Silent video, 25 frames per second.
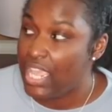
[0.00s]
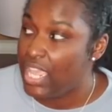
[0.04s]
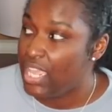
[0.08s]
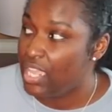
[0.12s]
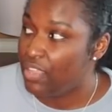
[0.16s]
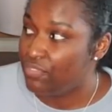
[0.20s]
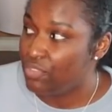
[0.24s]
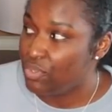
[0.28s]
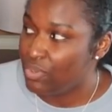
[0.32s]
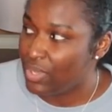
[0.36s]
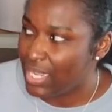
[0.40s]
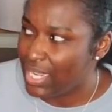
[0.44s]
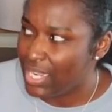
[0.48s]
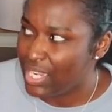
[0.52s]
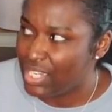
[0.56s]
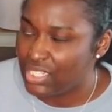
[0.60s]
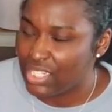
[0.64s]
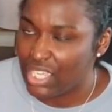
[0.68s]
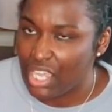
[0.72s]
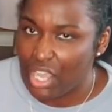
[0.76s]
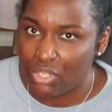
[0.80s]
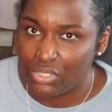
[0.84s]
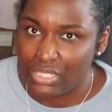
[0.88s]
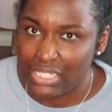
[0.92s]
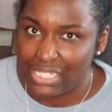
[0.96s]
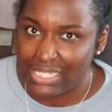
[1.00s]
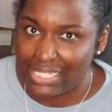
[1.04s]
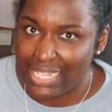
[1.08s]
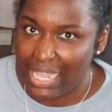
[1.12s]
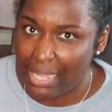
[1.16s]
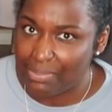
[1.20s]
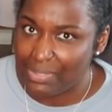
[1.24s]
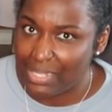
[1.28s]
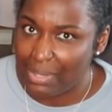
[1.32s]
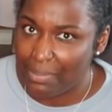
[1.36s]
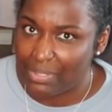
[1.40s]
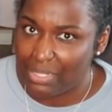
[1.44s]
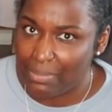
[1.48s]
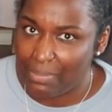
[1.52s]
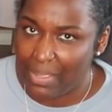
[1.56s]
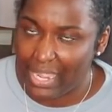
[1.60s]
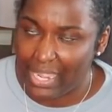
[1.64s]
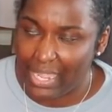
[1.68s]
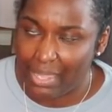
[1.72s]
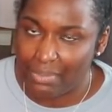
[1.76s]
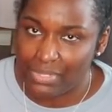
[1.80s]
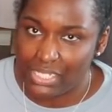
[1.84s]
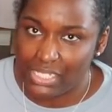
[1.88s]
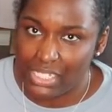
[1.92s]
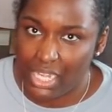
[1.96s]
If you can hear Dakota's laptop in the back,
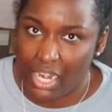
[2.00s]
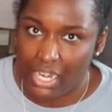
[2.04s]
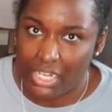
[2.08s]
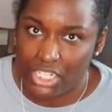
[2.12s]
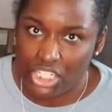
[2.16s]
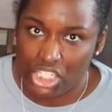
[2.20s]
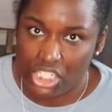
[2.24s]
I'm sorry.